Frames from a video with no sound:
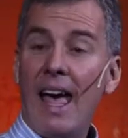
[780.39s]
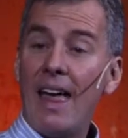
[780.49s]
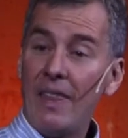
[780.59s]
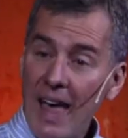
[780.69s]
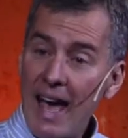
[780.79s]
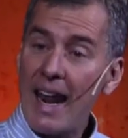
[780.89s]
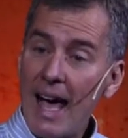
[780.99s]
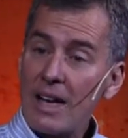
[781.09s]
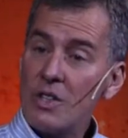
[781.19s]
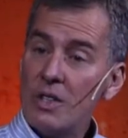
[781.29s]
And that
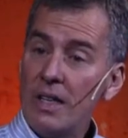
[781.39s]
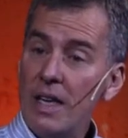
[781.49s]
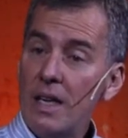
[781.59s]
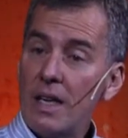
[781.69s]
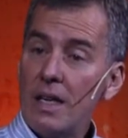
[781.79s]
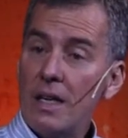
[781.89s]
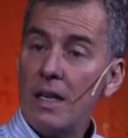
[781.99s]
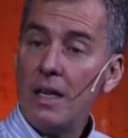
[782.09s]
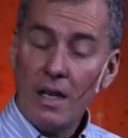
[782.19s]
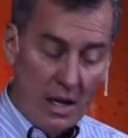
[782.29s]
actually
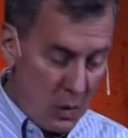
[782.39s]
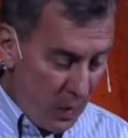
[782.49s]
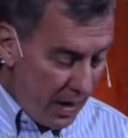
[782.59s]
is